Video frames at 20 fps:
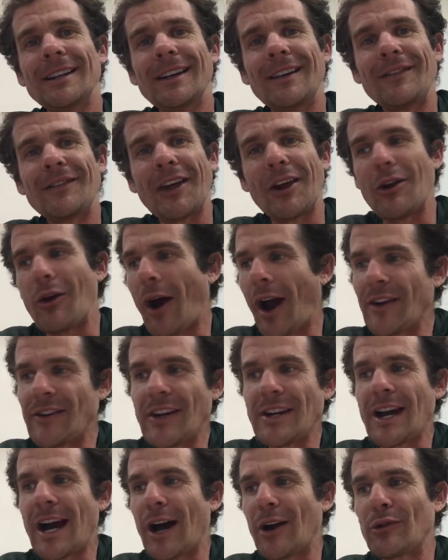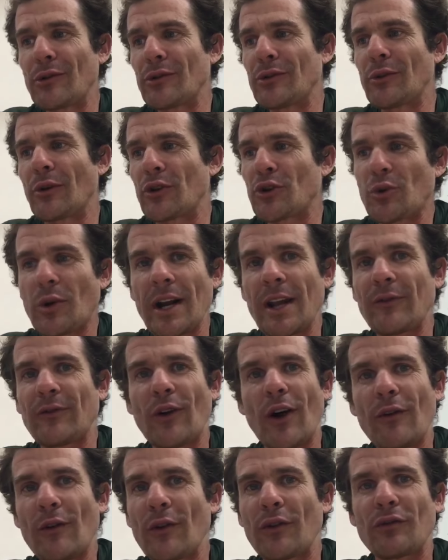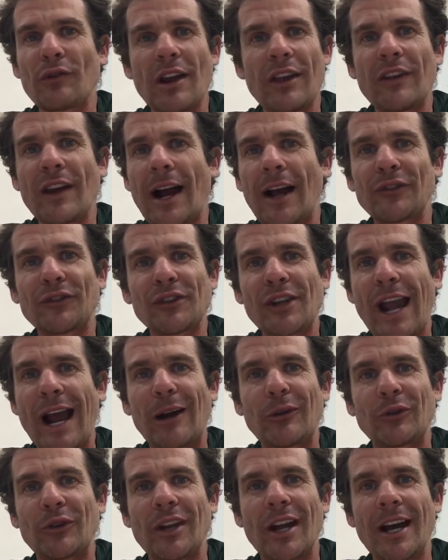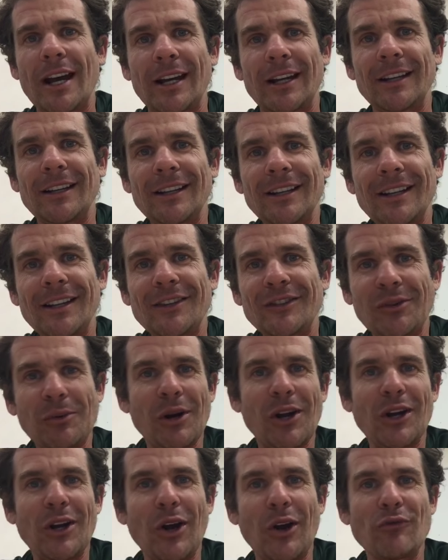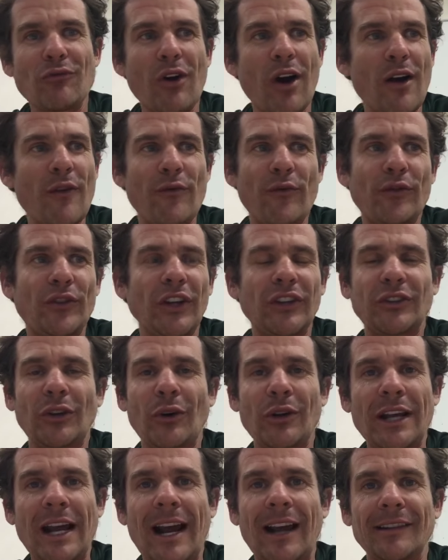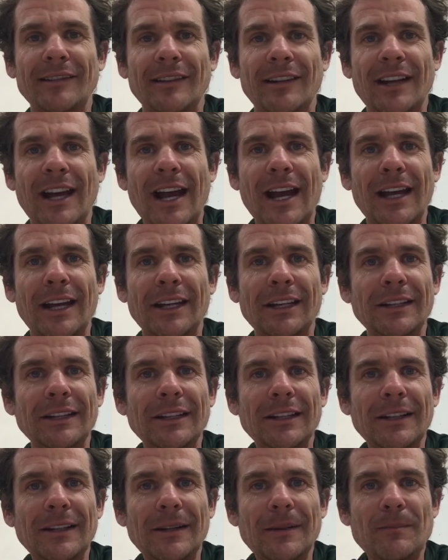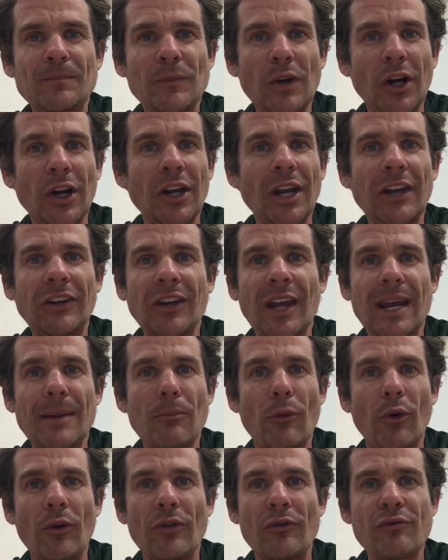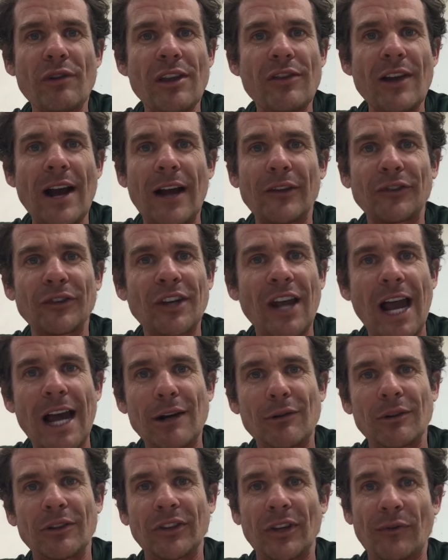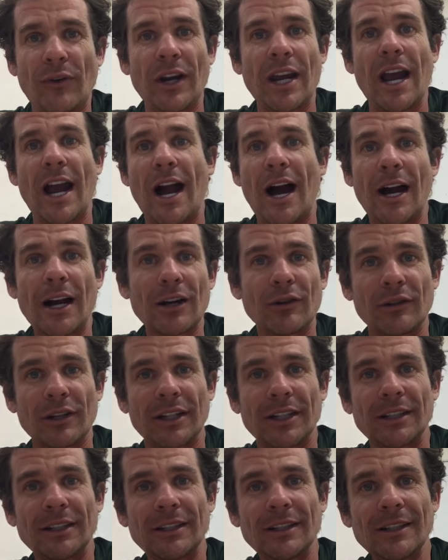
than 1,900 or 2,500 or 3,000 calories a day. So when I go and ride 600 k's in a day, I don't need to eat more than 3,000 calories. And if I get hungry,